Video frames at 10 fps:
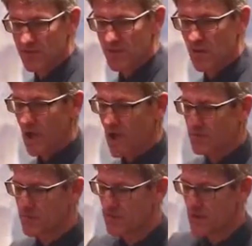of your
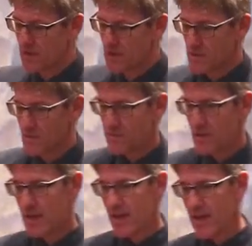life.
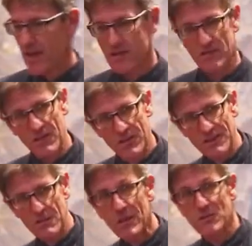And so
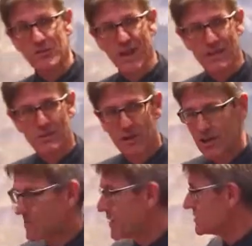that's a picture of an antibody
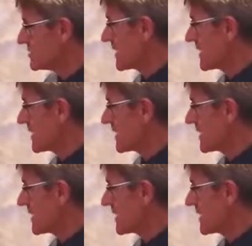up there, which is